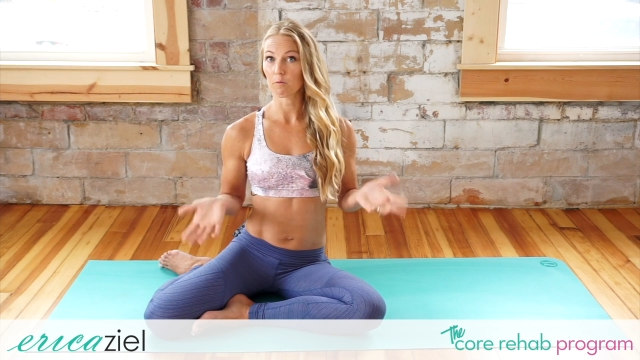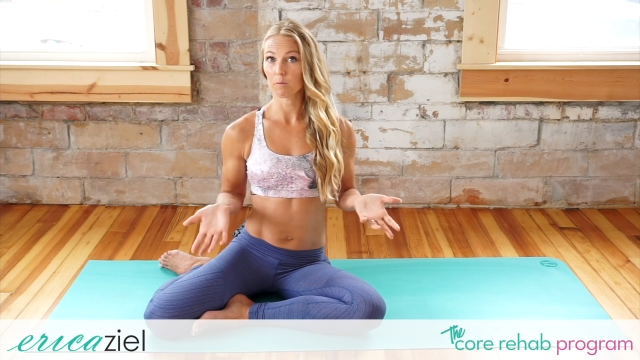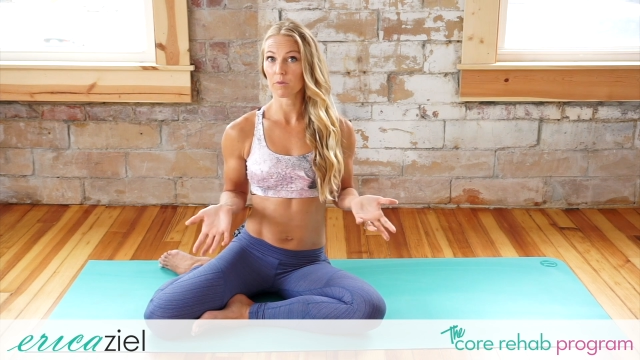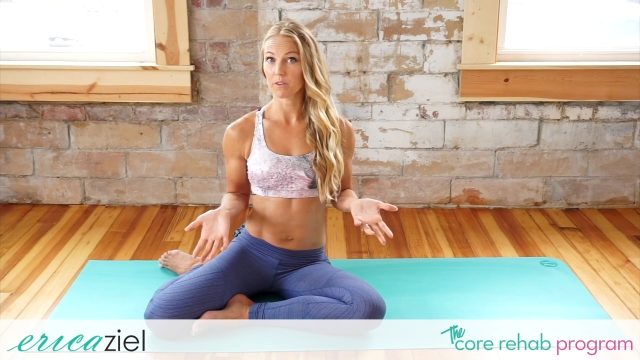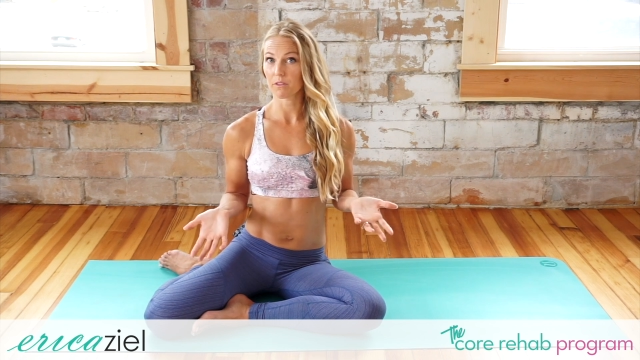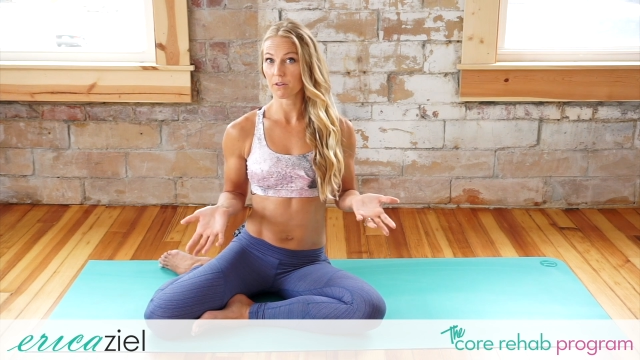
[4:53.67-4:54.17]

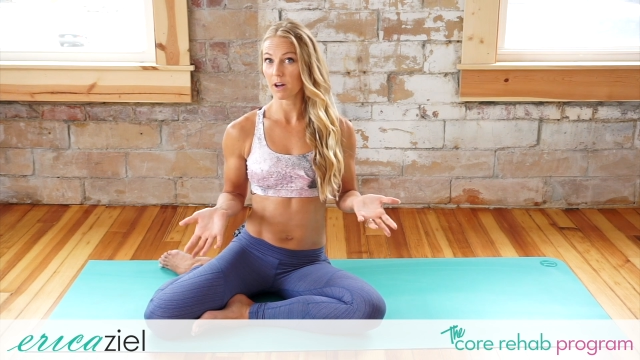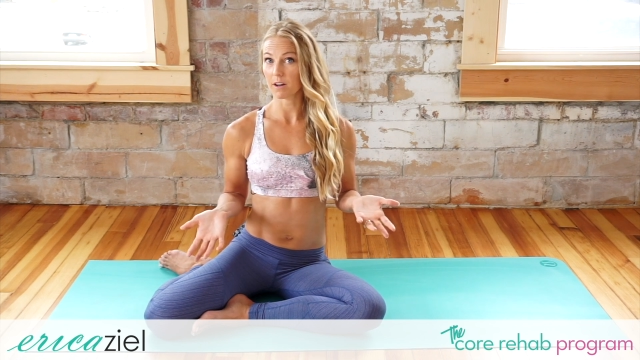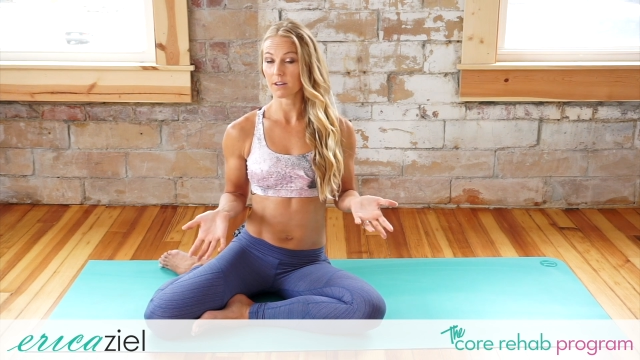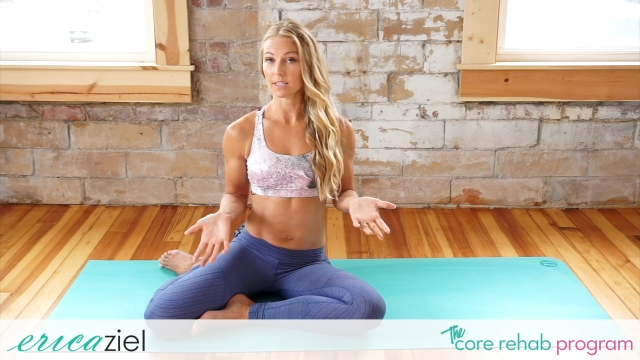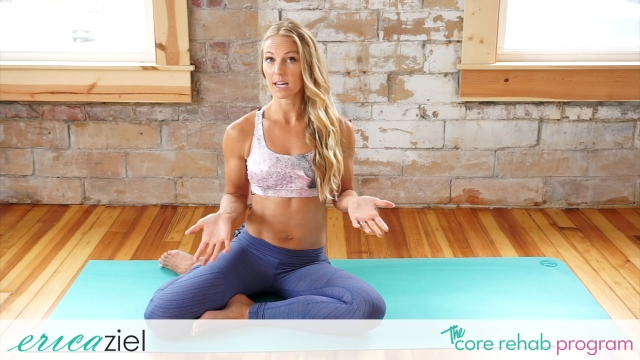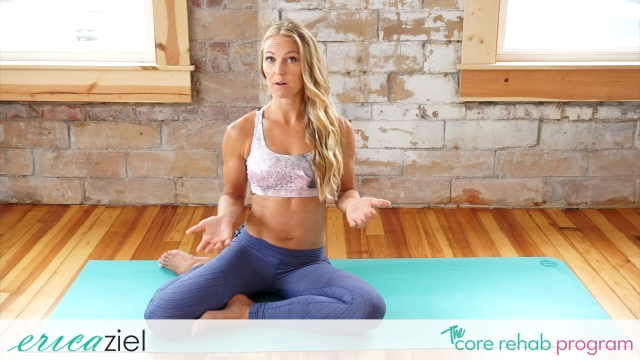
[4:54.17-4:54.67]
moving throughout
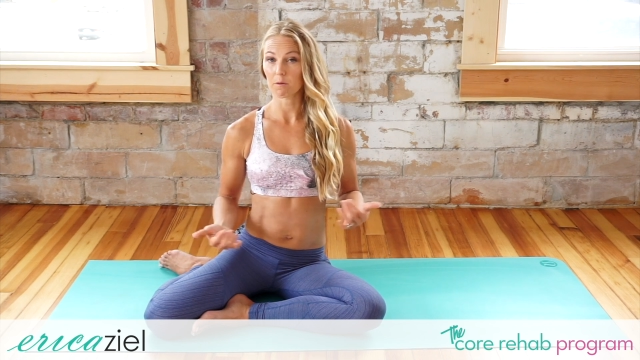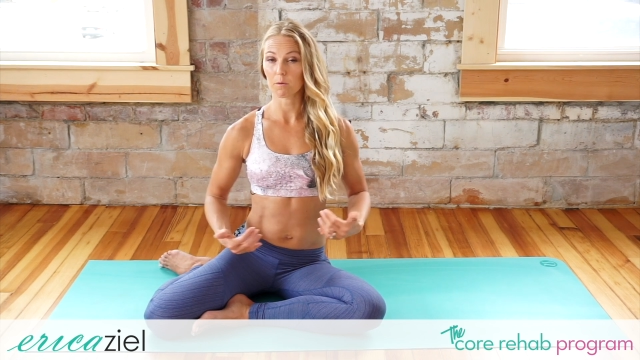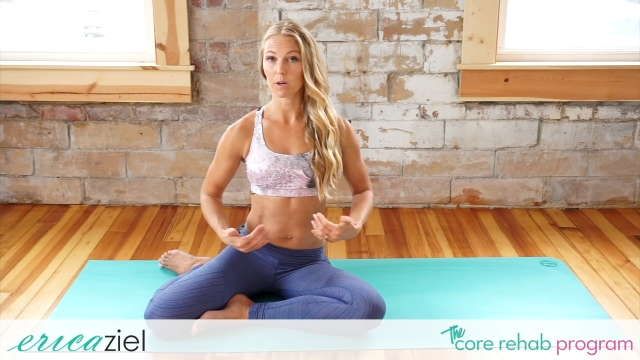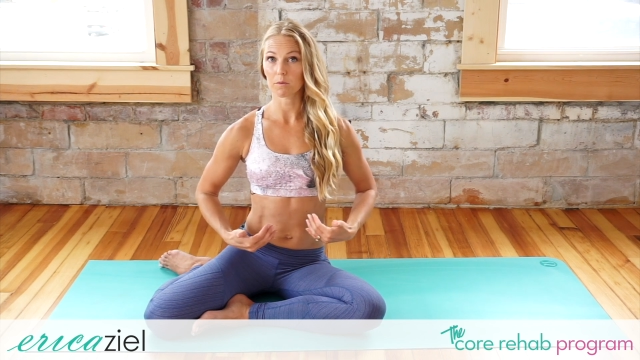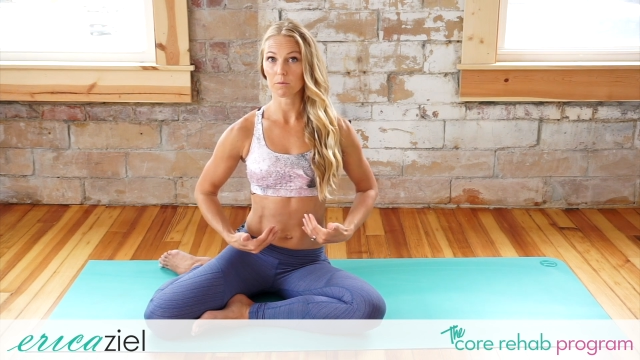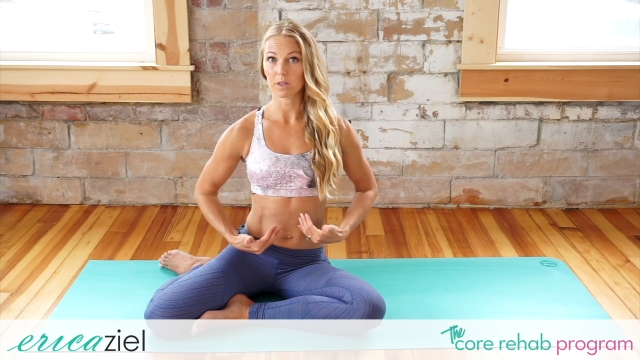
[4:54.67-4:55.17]
our day, we
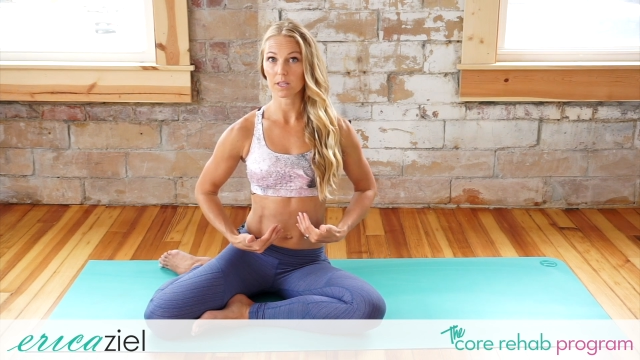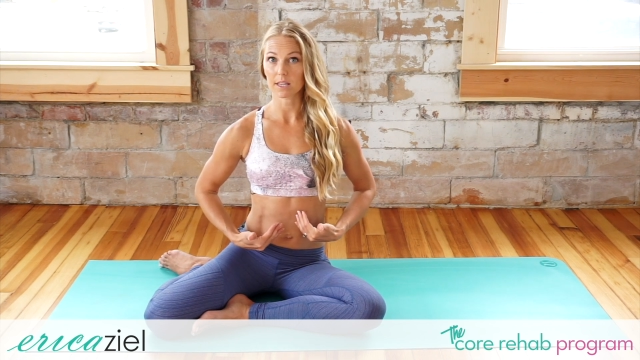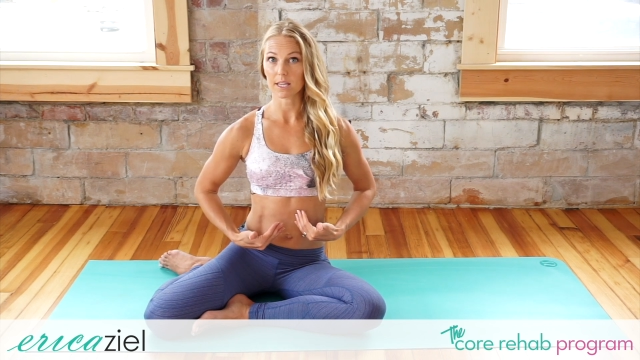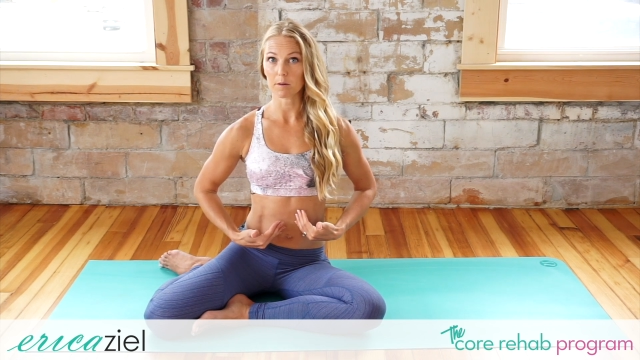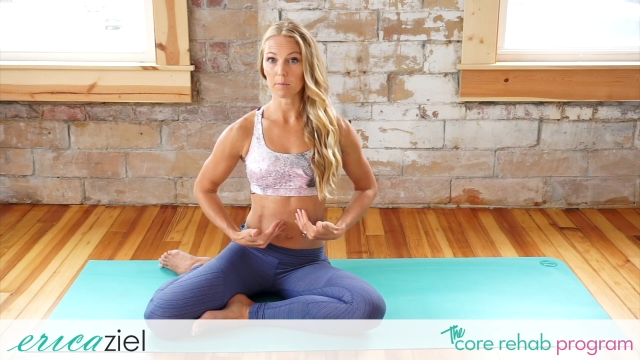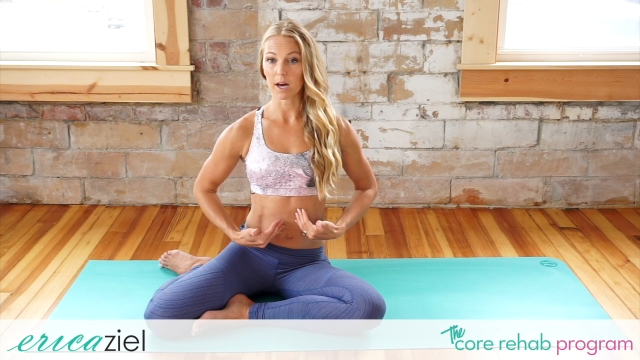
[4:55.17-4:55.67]
want to really
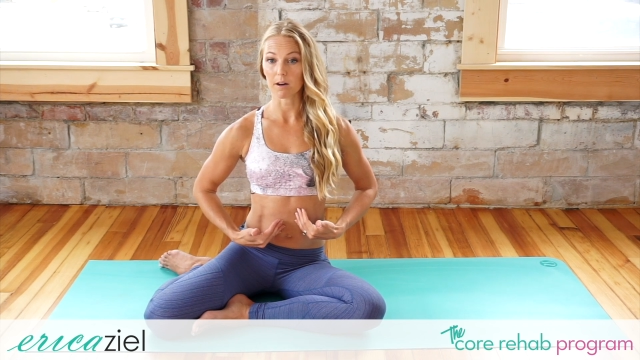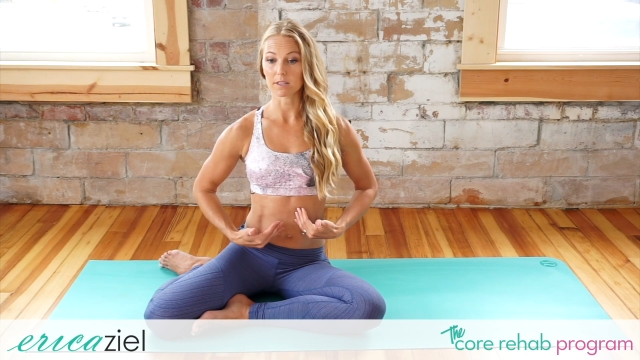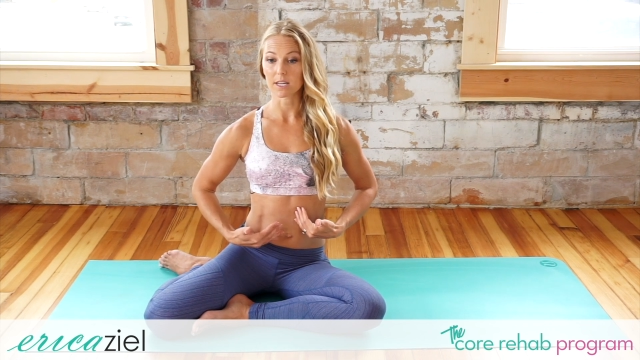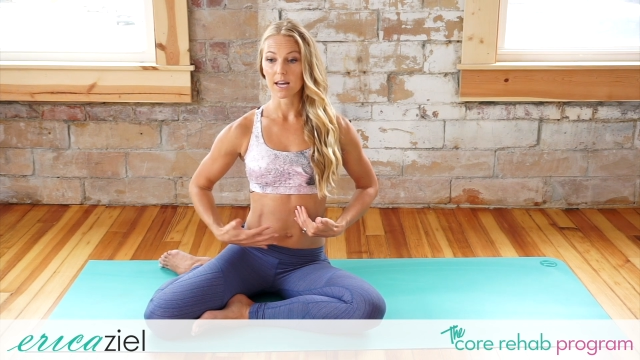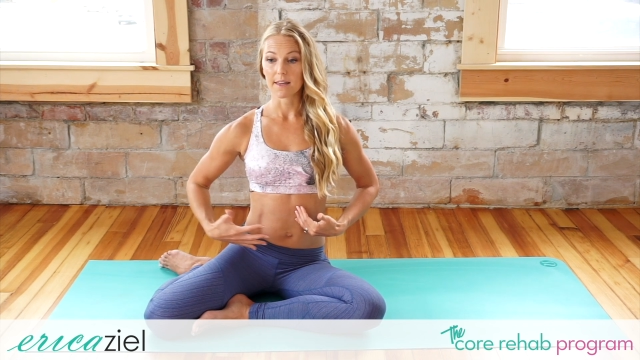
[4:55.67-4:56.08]
think about